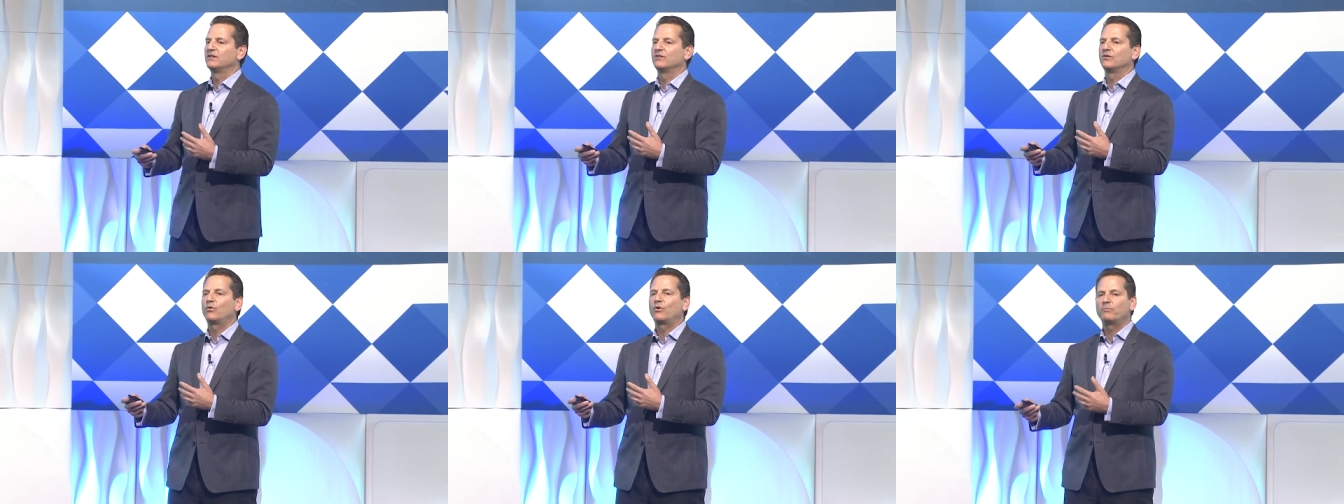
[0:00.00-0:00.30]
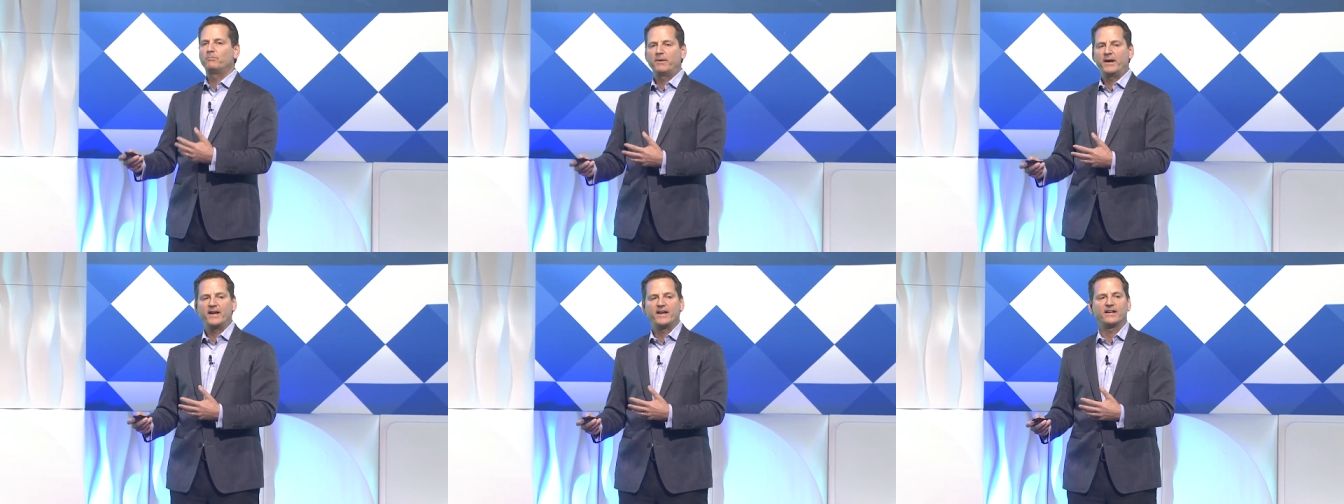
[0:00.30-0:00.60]
or
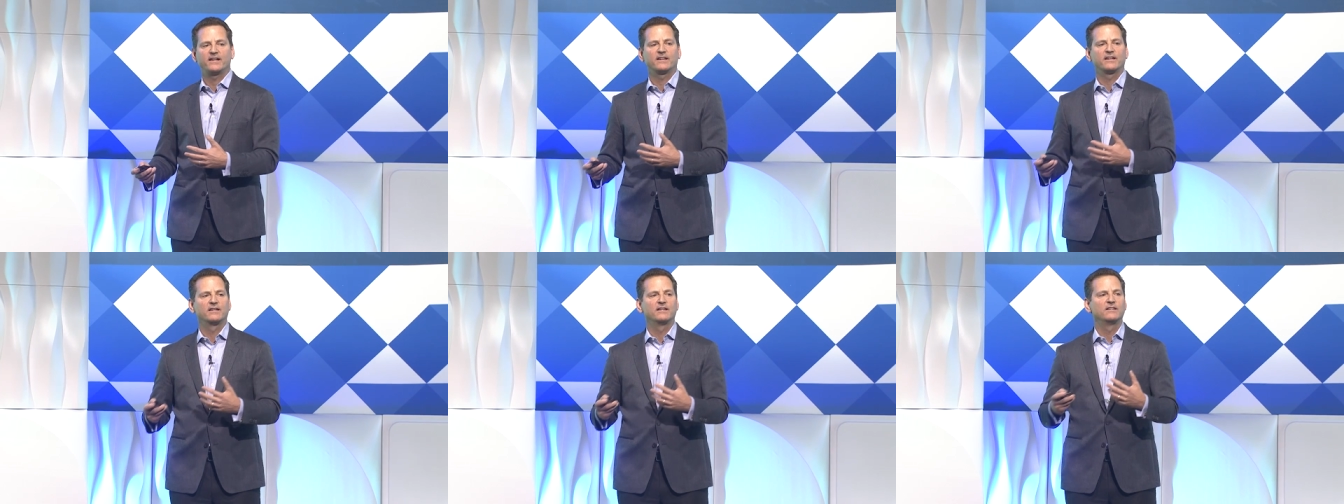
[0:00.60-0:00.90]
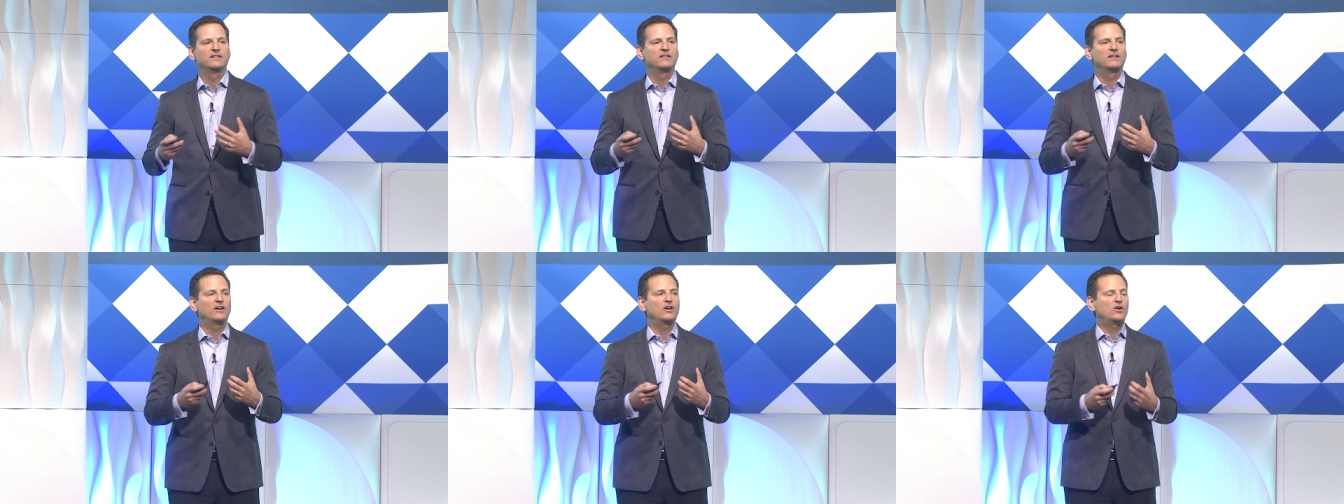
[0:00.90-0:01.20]
bank,
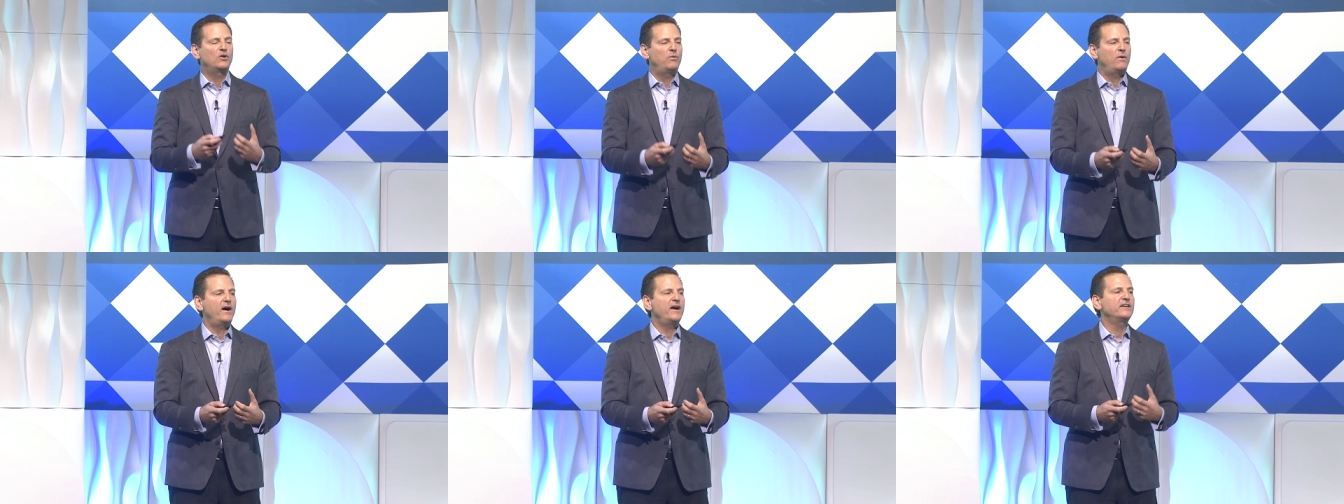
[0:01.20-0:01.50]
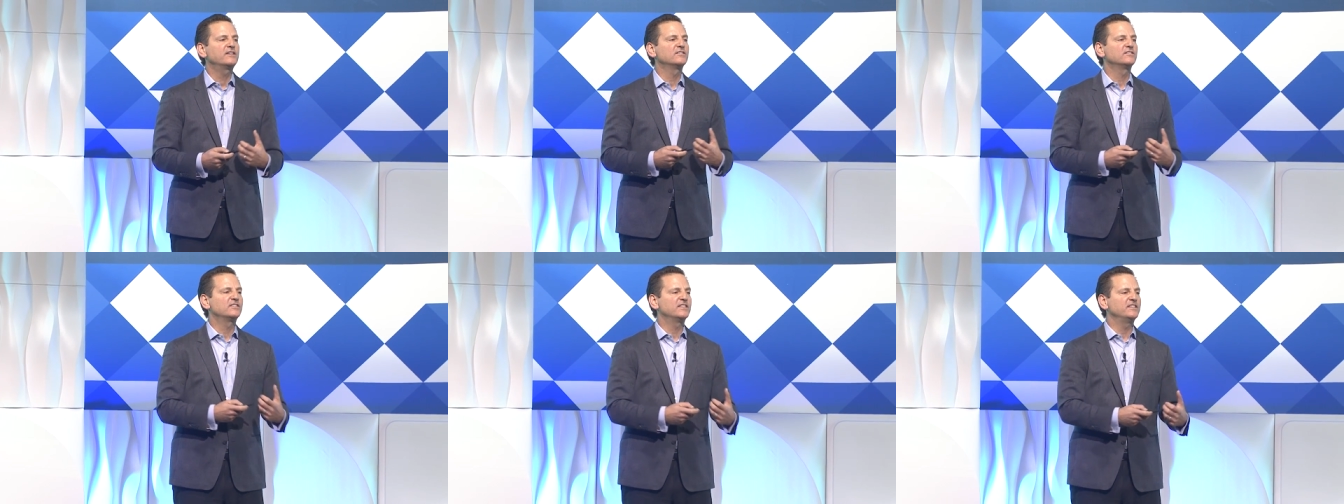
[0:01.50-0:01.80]

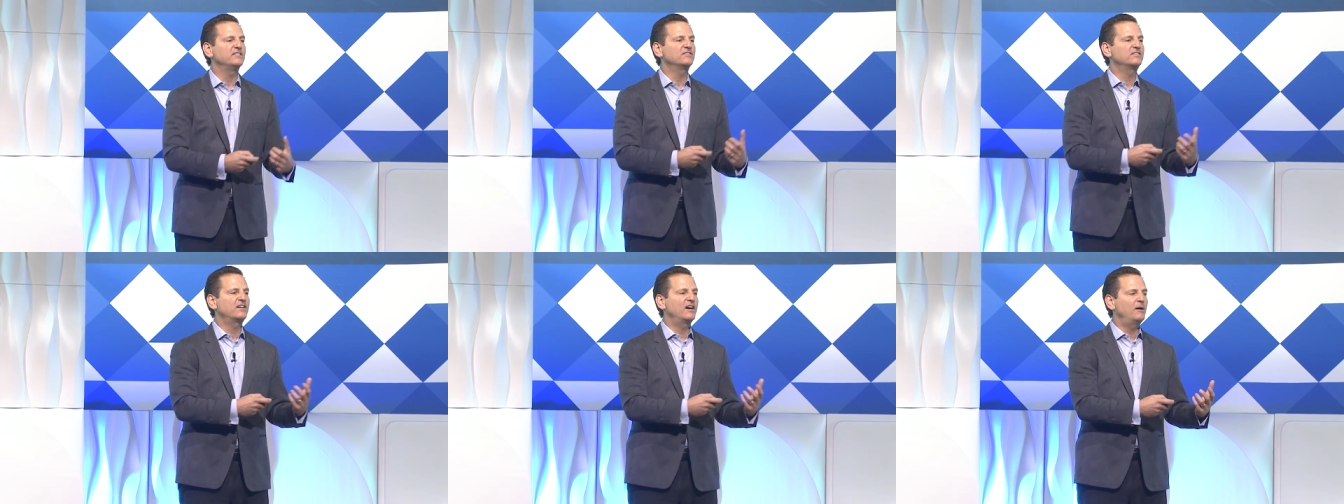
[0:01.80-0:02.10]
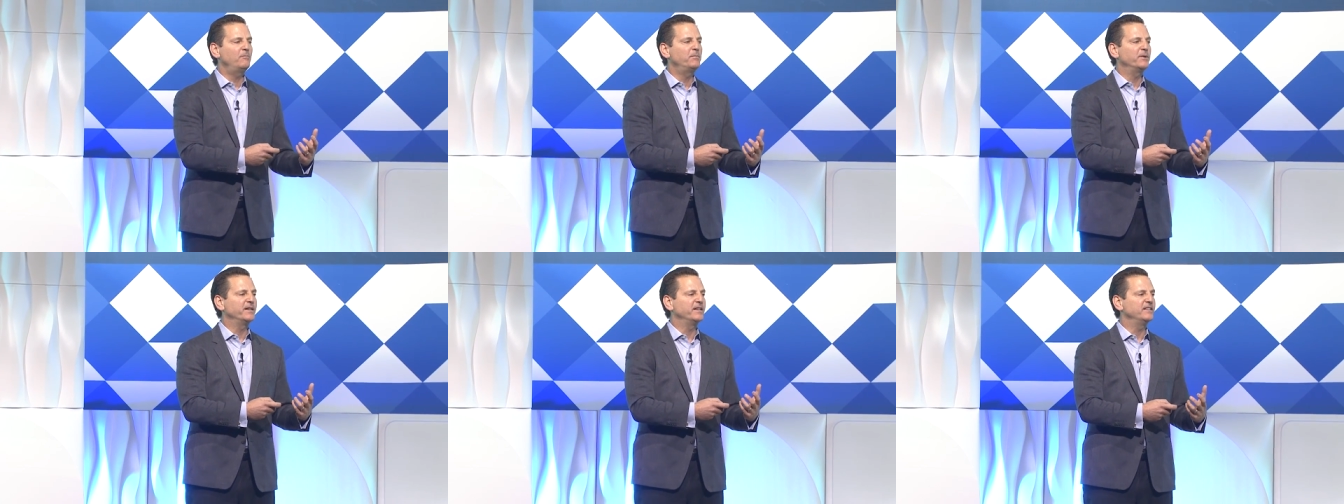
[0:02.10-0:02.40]
acquires these
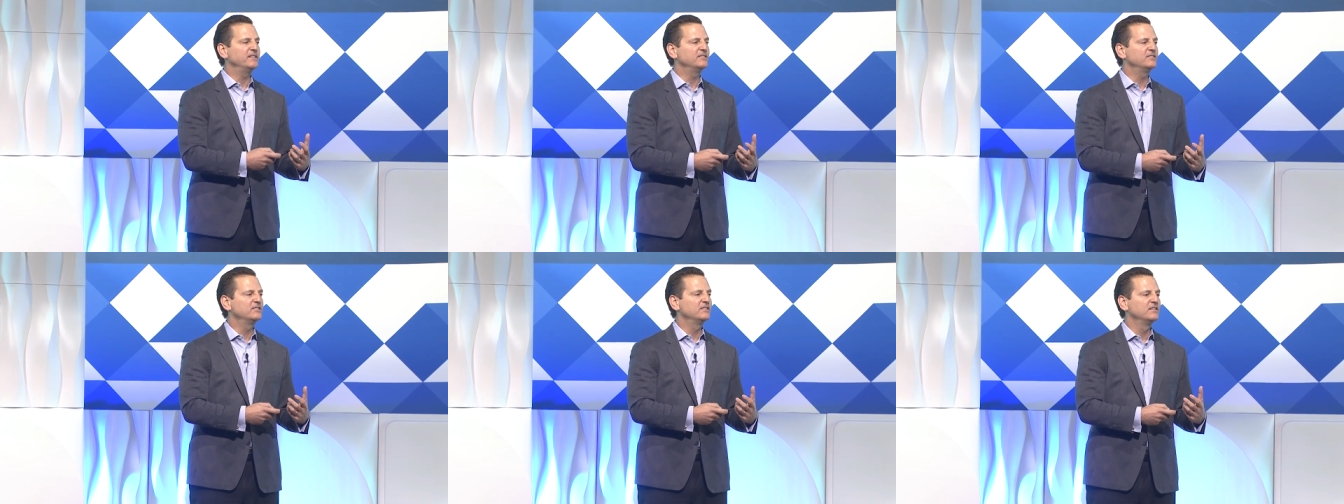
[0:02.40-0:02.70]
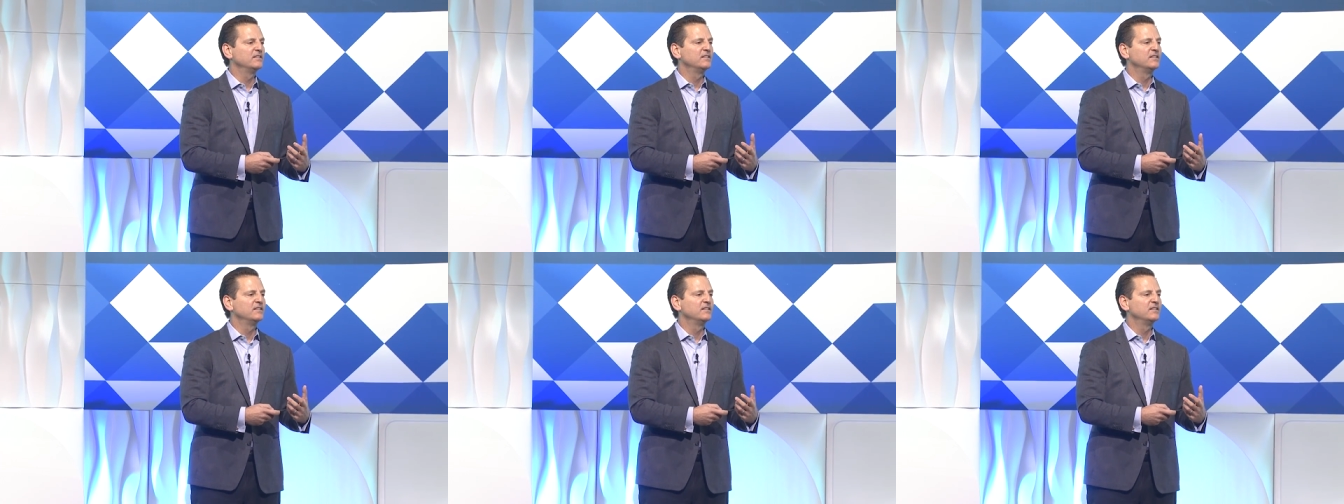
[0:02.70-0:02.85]
companies